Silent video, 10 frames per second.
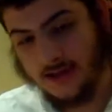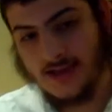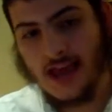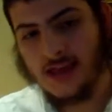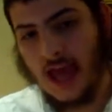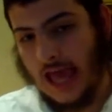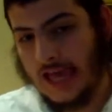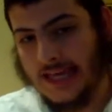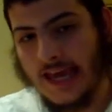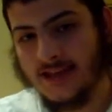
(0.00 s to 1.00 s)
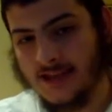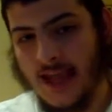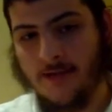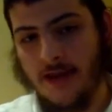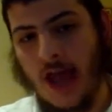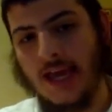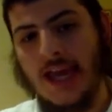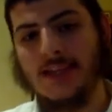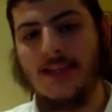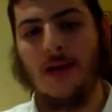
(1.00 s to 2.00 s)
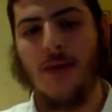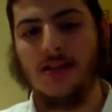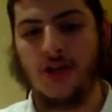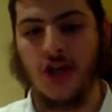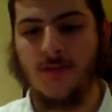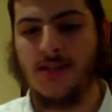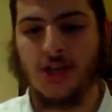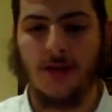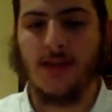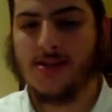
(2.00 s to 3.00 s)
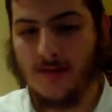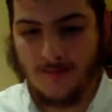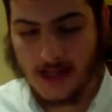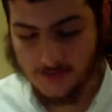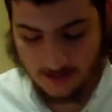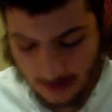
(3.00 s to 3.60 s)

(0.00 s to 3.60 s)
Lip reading: exactly, I can't see how past Hashem is. Hashem doesn't affect